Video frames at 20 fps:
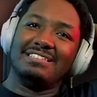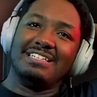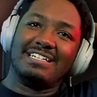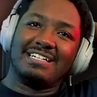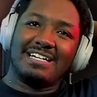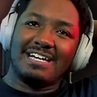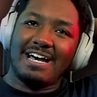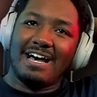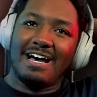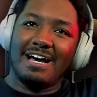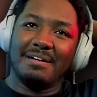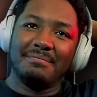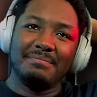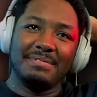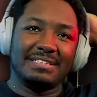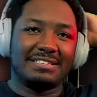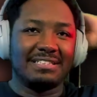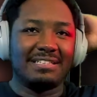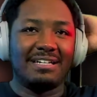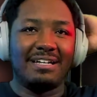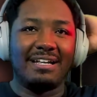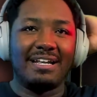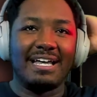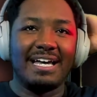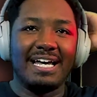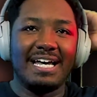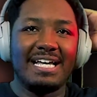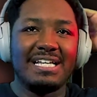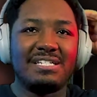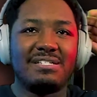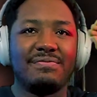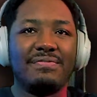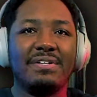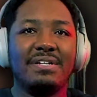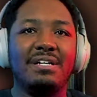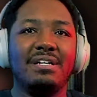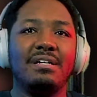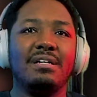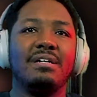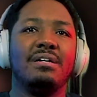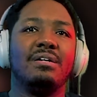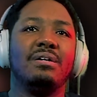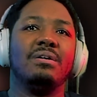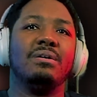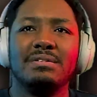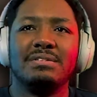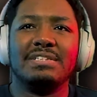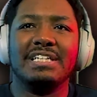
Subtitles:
the comments of the last video.